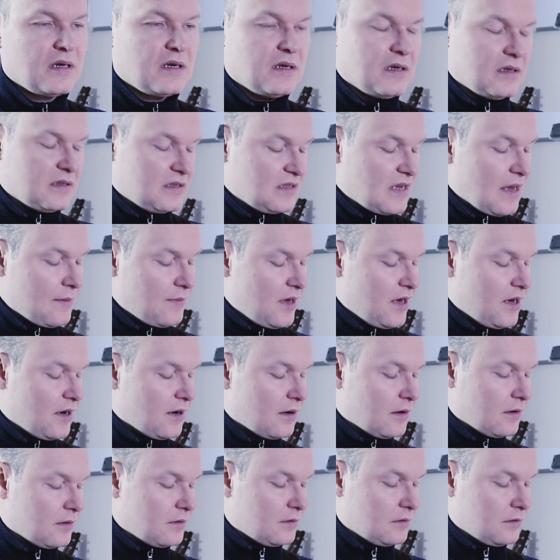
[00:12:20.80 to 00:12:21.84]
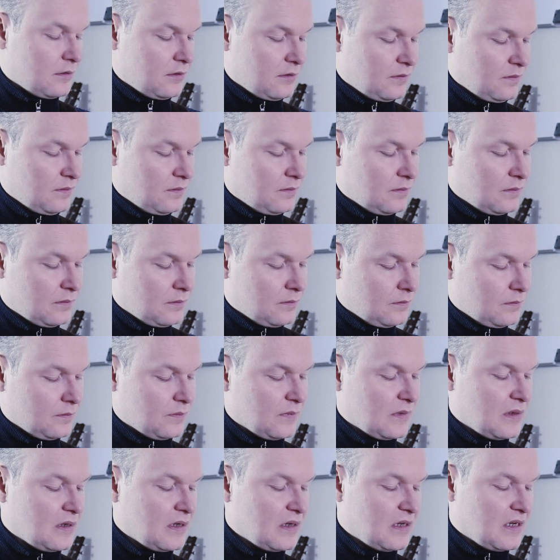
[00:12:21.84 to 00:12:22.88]
Same here.
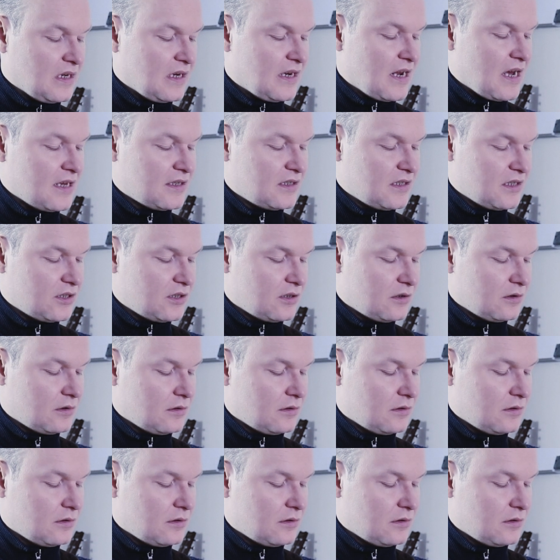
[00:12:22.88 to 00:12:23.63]
He does this.